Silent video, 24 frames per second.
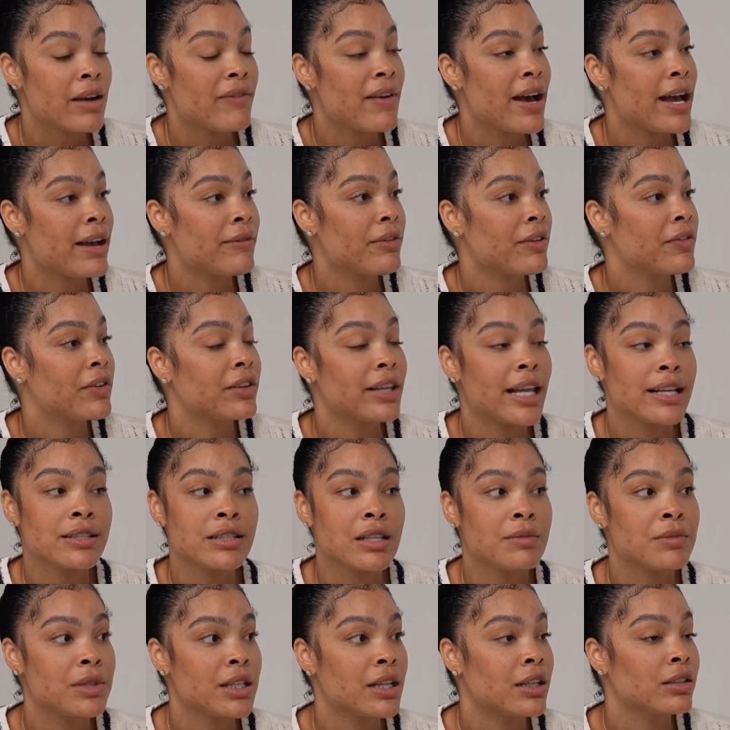I ever feel like
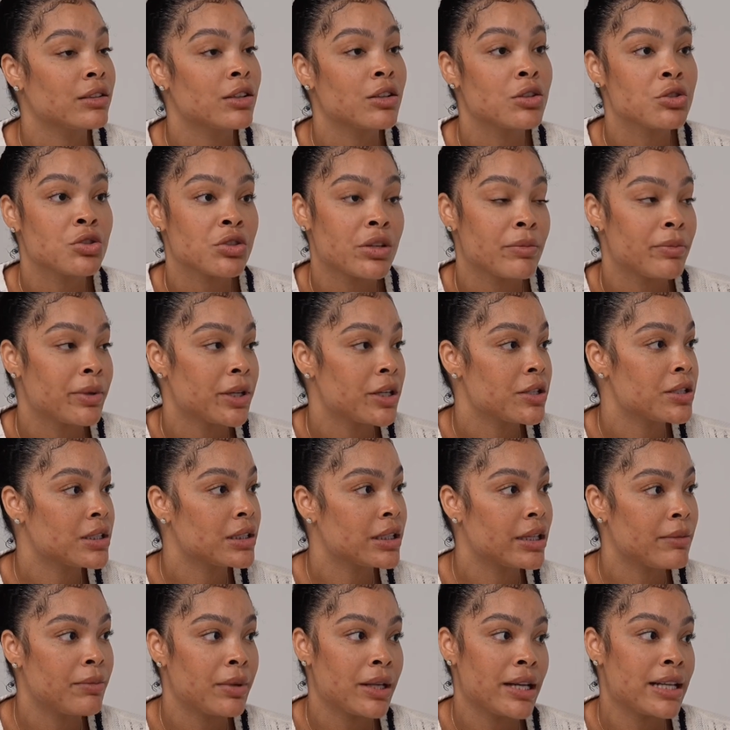something a little dripping or
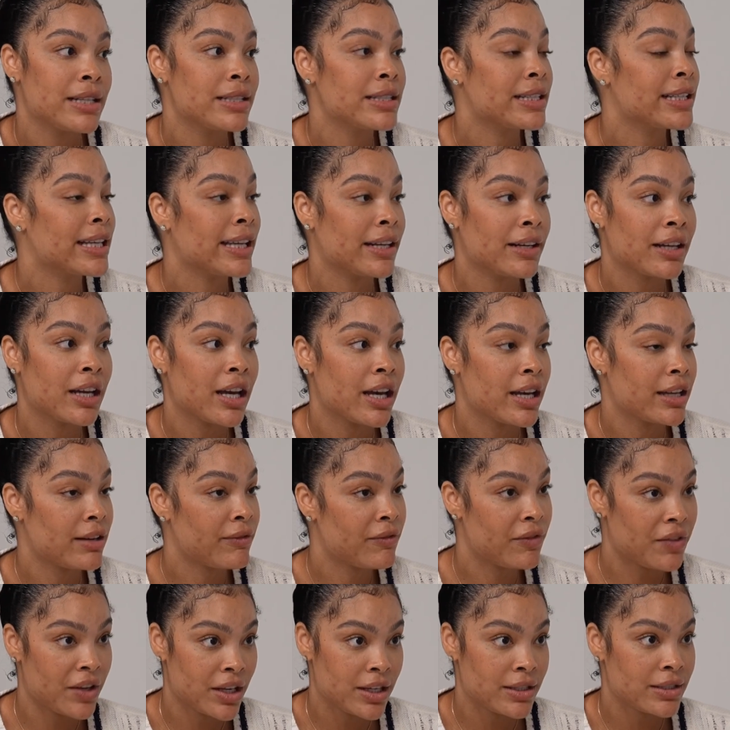slipping, it's getting cut and
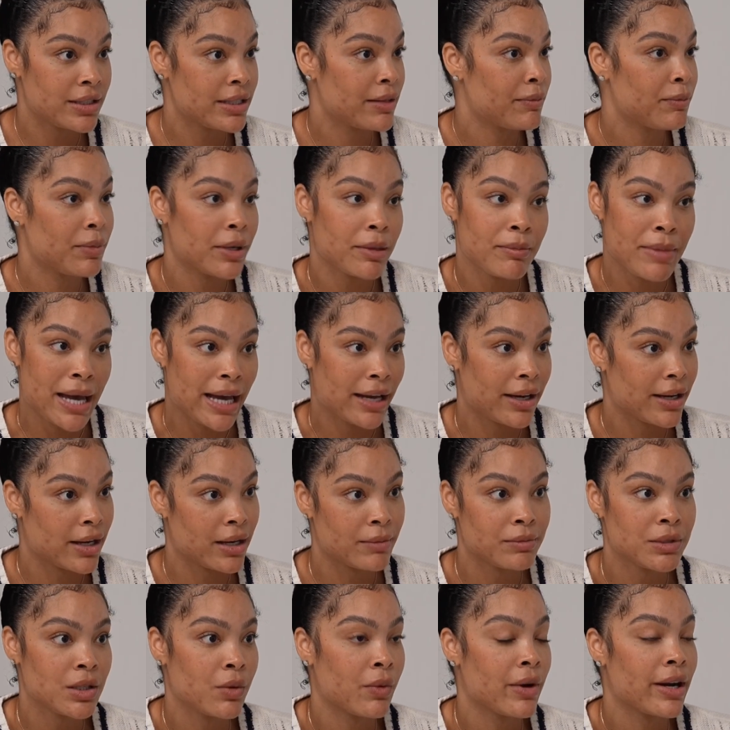fixed and put back
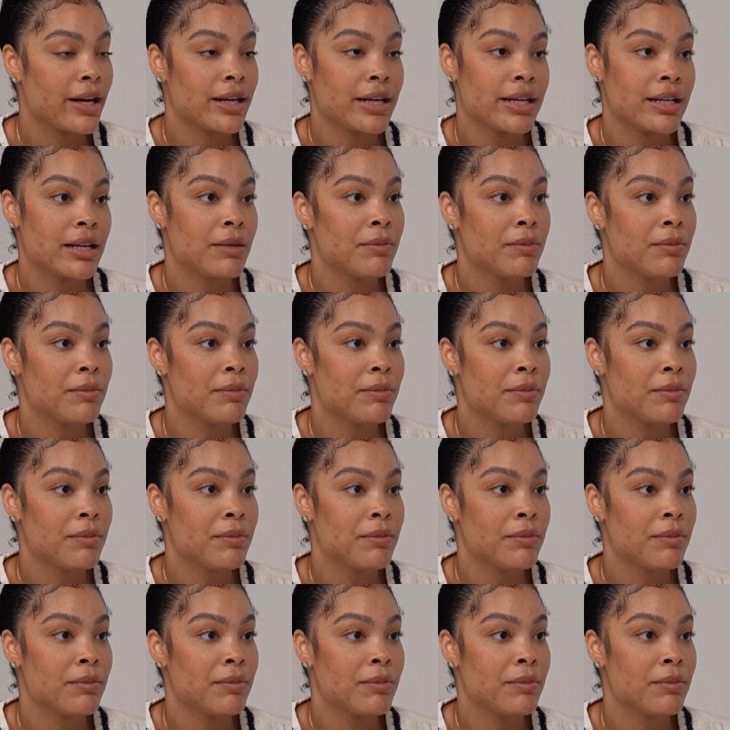up to where it need to